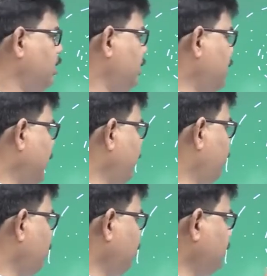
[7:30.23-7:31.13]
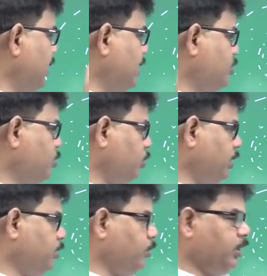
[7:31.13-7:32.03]
right from gas to
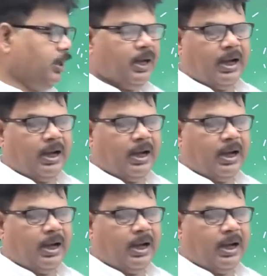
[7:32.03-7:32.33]
liquid,